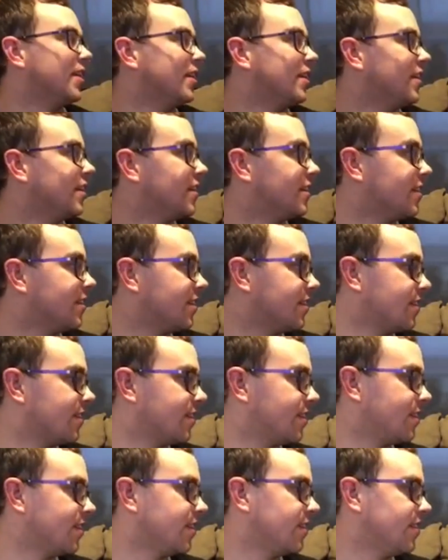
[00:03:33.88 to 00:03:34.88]

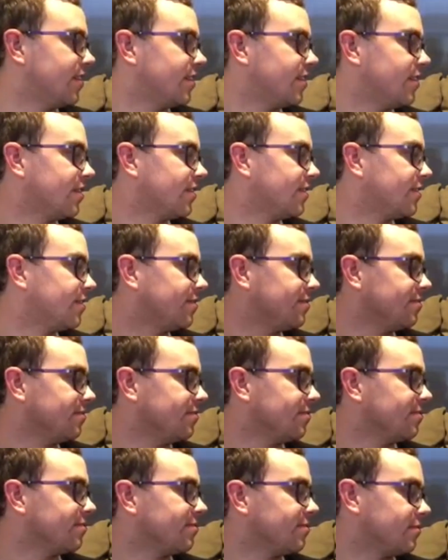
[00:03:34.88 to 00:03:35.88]

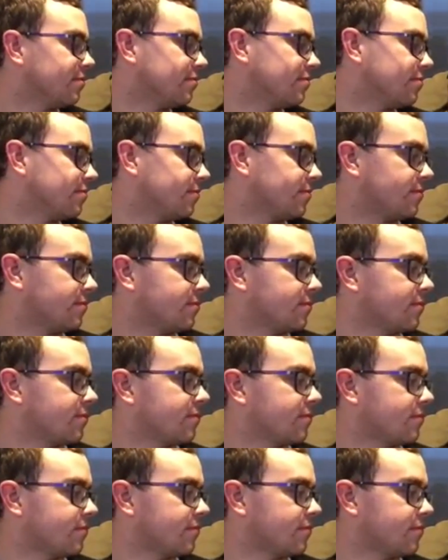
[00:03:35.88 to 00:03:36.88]

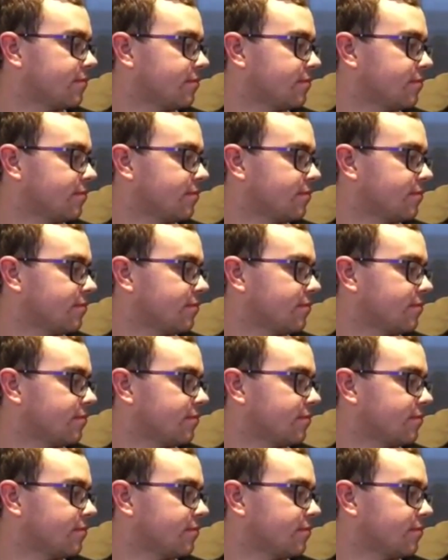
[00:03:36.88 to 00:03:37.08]
The person shown says nothing.